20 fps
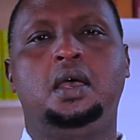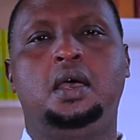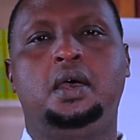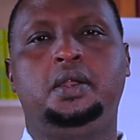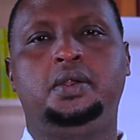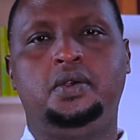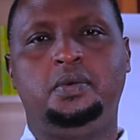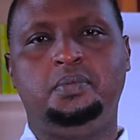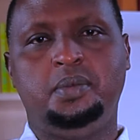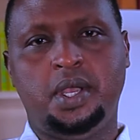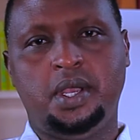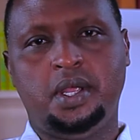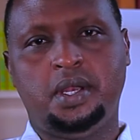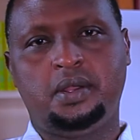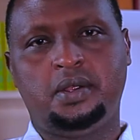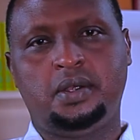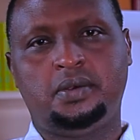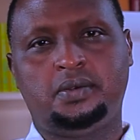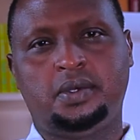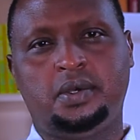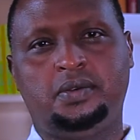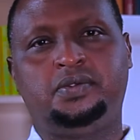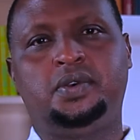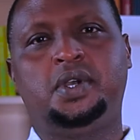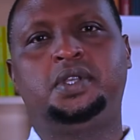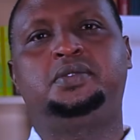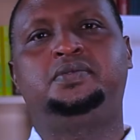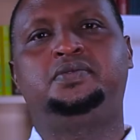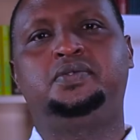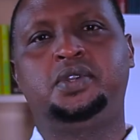domain, or
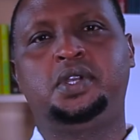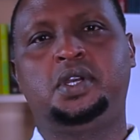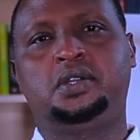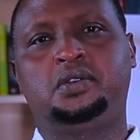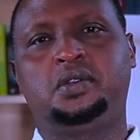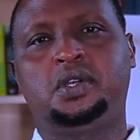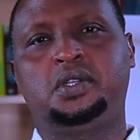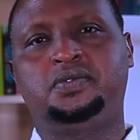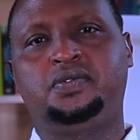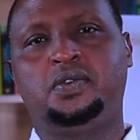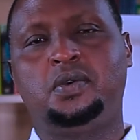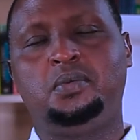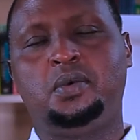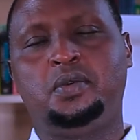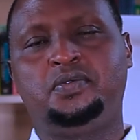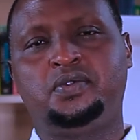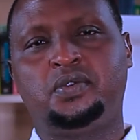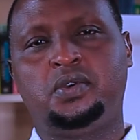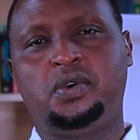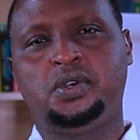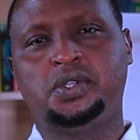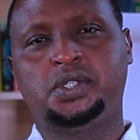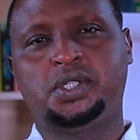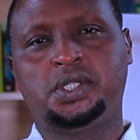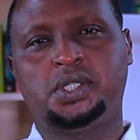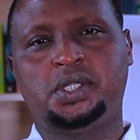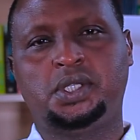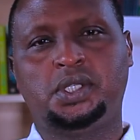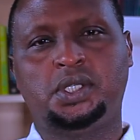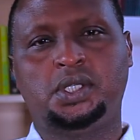first Fourier transform, of
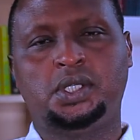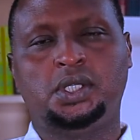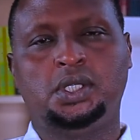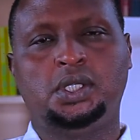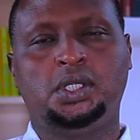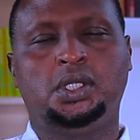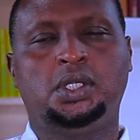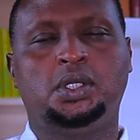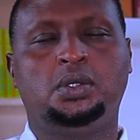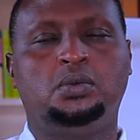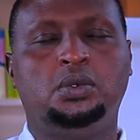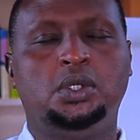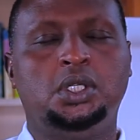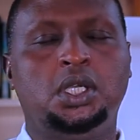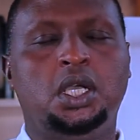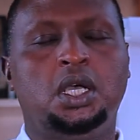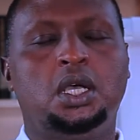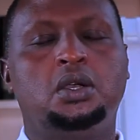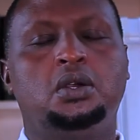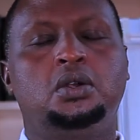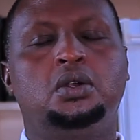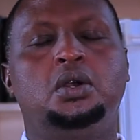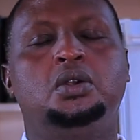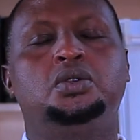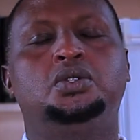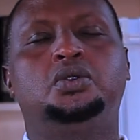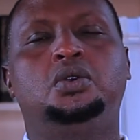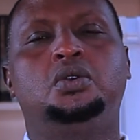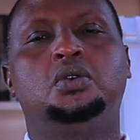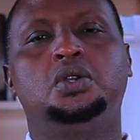course. We are
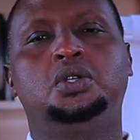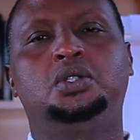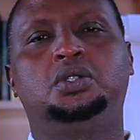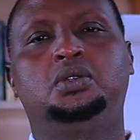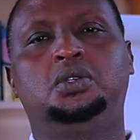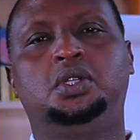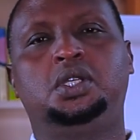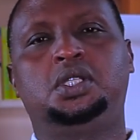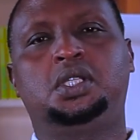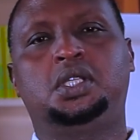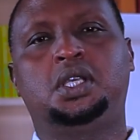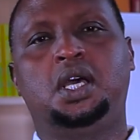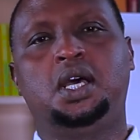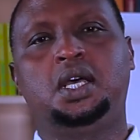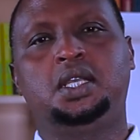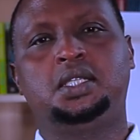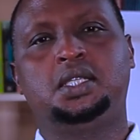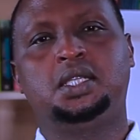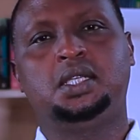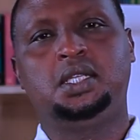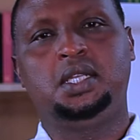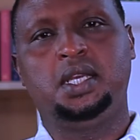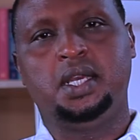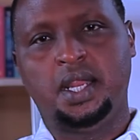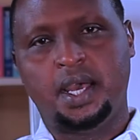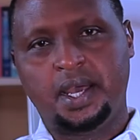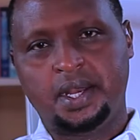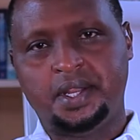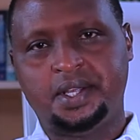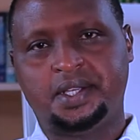also going to discuss the
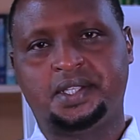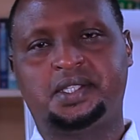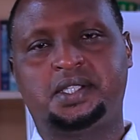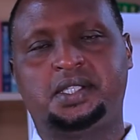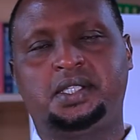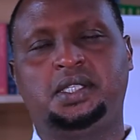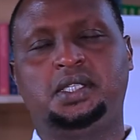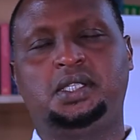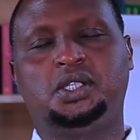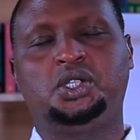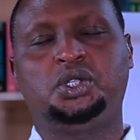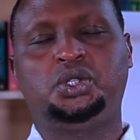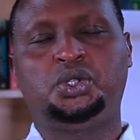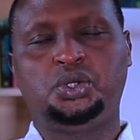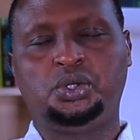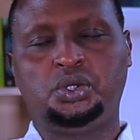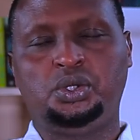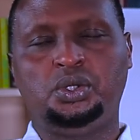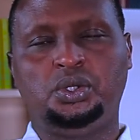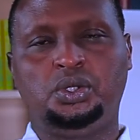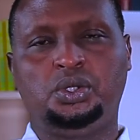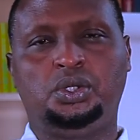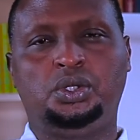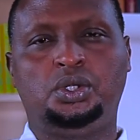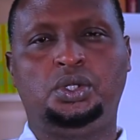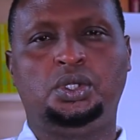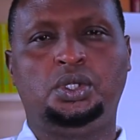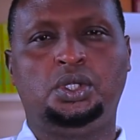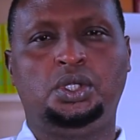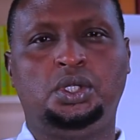radix too
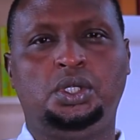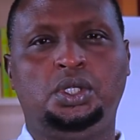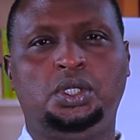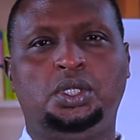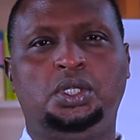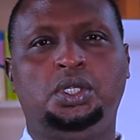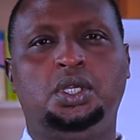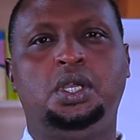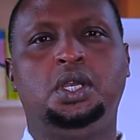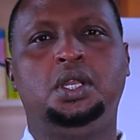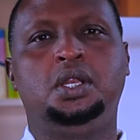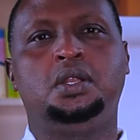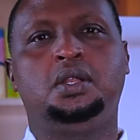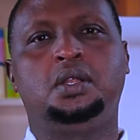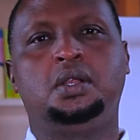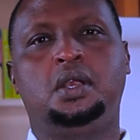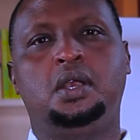in